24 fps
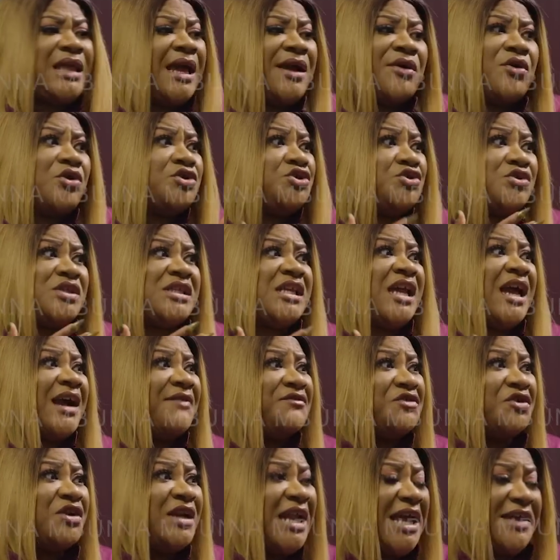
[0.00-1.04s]
thank God you still
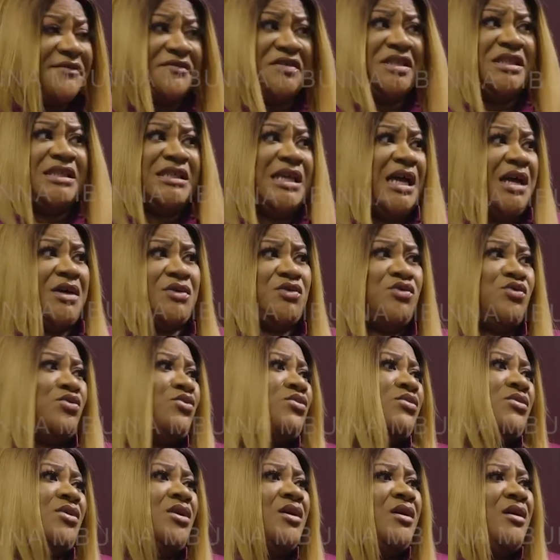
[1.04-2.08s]
have your life intact
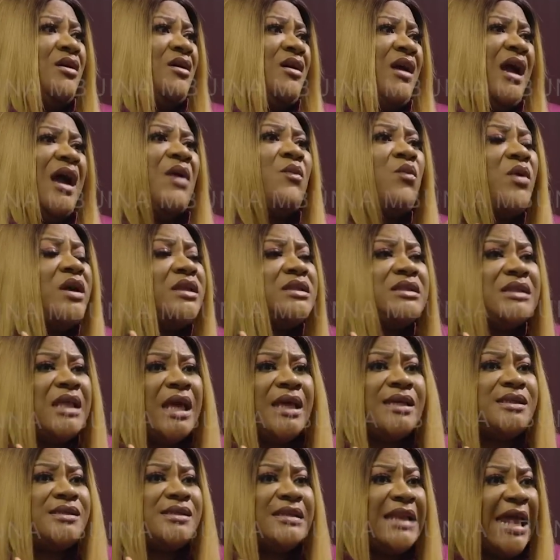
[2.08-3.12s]
too. And when
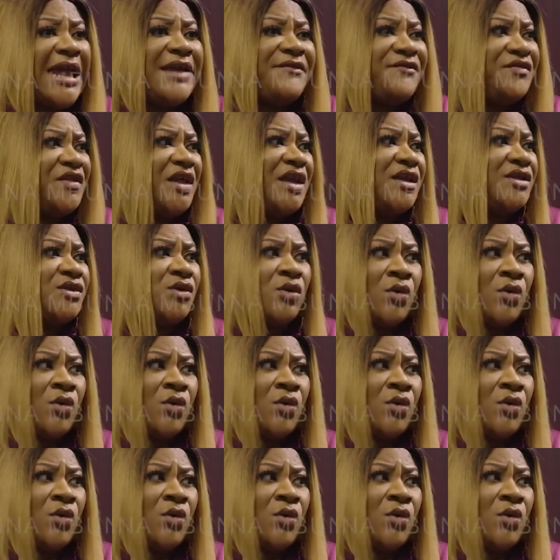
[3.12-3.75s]
there is life, there is